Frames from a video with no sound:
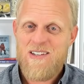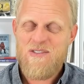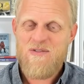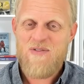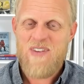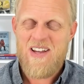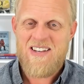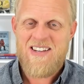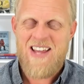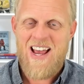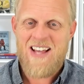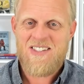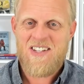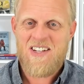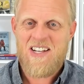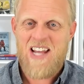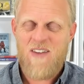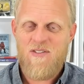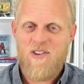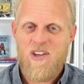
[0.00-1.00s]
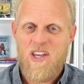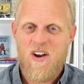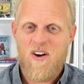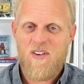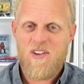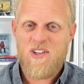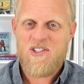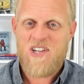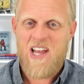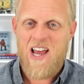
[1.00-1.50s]
Fantastic to have you here
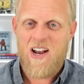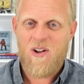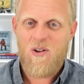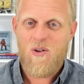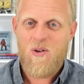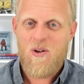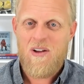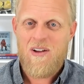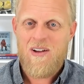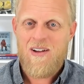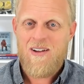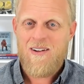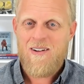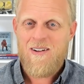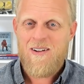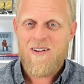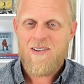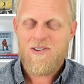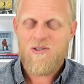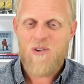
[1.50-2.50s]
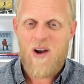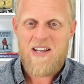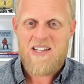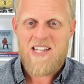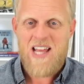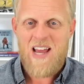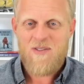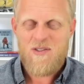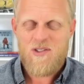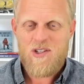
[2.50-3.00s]
on the channel. Great
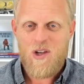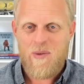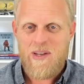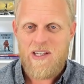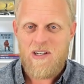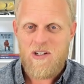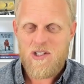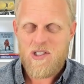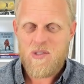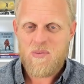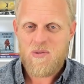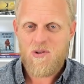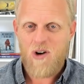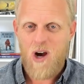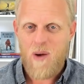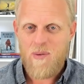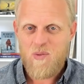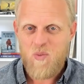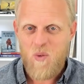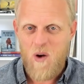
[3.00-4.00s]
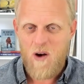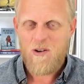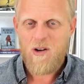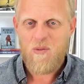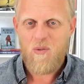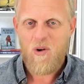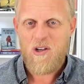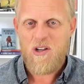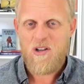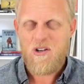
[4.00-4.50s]
to have so many new subscribers.
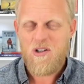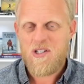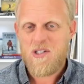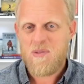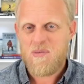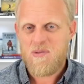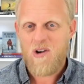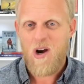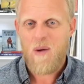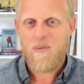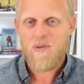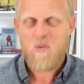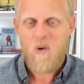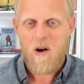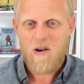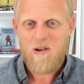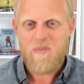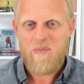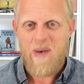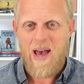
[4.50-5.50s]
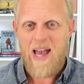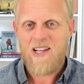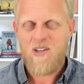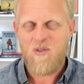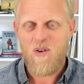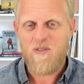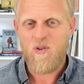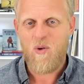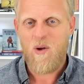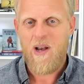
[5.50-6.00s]
Welcome all you new subscribers. Welcome back
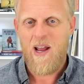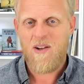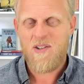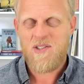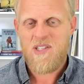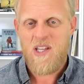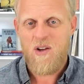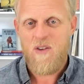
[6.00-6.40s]
to everyone else.